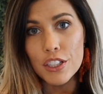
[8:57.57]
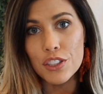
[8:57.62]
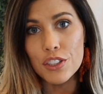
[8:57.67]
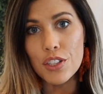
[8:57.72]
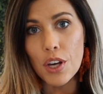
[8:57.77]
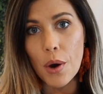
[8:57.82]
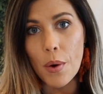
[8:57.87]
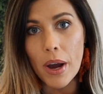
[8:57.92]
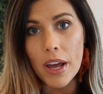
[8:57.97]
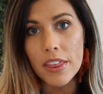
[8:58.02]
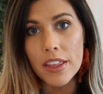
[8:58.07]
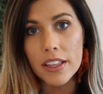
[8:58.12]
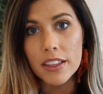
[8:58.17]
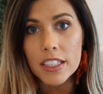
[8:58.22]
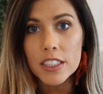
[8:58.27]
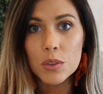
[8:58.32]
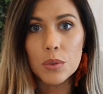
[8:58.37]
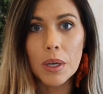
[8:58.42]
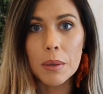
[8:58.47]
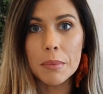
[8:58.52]
so I think
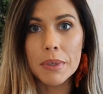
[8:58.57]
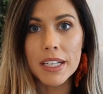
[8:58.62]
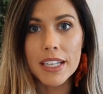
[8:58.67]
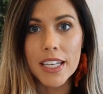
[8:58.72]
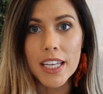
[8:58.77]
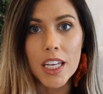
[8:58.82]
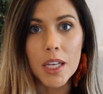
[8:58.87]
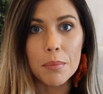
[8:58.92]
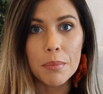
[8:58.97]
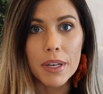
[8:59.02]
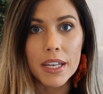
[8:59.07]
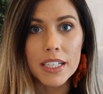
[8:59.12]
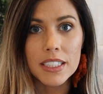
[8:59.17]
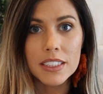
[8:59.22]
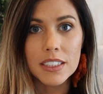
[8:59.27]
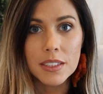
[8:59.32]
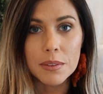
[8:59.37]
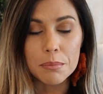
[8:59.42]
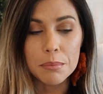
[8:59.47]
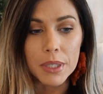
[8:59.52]
that's where I'm gonna keep
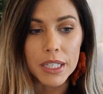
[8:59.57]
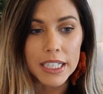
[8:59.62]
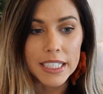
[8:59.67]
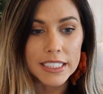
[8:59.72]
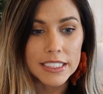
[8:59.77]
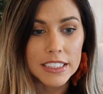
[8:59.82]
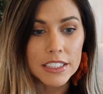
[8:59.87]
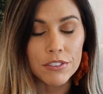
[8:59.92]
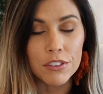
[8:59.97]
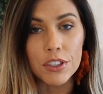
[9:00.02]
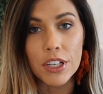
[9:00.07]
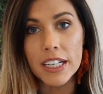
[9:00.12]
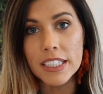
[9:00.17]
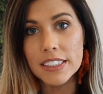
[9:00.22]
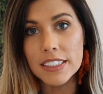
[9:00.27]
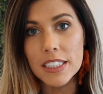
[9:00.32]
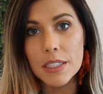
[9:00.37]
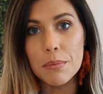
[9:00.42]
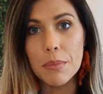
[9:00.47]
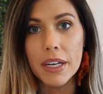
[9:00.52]
it, but if you
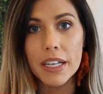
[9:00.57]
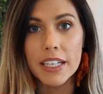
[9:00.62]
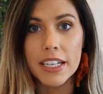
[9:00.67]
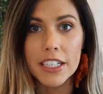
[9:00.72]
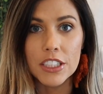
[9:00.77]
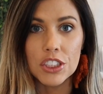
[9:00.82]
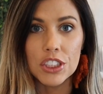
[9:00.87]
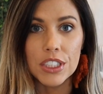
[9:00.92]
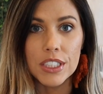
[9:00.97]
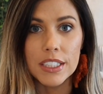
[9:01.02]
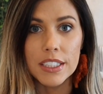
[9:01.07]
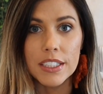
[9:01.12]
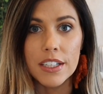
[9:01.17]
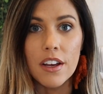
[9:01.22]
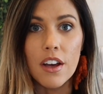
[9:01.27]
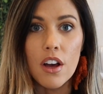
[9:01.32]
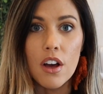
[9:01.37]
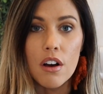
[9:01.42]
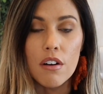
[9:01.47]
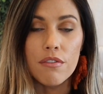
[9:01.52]
guys seen my kitchen
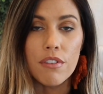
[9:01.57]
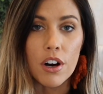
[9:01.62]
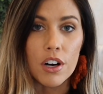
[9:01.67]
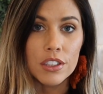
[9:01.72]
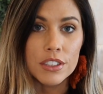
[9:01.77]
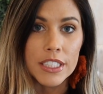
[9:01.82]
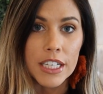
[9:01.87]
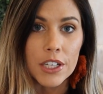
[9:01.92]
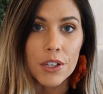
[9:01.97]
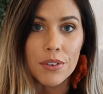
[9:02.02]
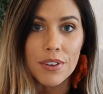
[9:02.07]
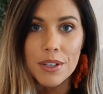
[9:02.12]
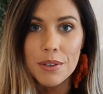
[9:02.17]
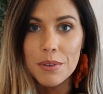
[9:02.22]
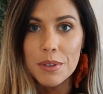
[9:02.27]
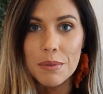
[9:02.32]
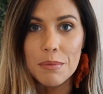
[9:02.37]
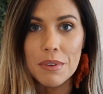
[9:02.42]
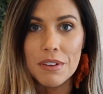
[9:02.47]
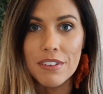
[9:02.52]
fall
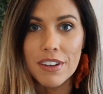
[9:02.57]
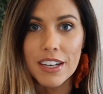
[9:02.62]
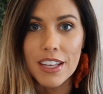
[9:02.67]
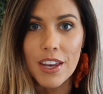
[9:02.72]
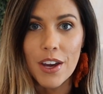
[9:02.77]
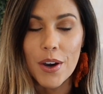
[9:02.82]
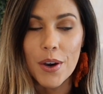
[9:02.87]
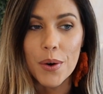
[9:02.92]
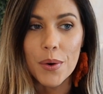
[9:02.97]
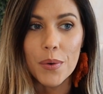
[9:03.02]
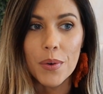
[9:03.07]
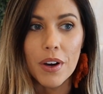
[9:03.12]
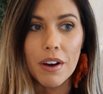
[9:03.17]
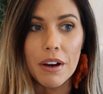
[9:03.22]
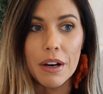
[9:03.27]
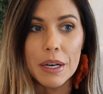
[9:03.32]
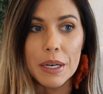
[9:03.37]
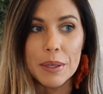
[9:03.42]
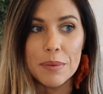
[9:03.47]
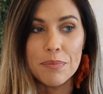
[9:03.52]
decorate with me video,
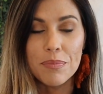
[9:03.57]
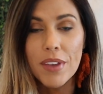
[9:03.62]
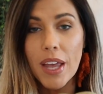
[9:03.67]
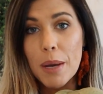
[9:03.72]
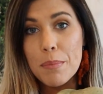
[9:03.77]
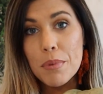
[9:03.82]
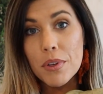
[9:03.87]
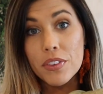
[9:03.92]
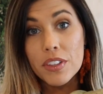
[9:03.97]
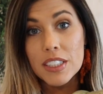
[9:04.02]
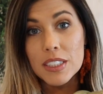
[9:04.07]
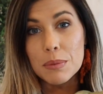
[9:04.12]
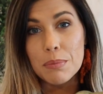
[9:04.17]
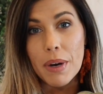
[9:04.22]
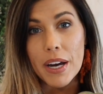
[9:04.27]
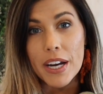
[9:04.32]
um, I put this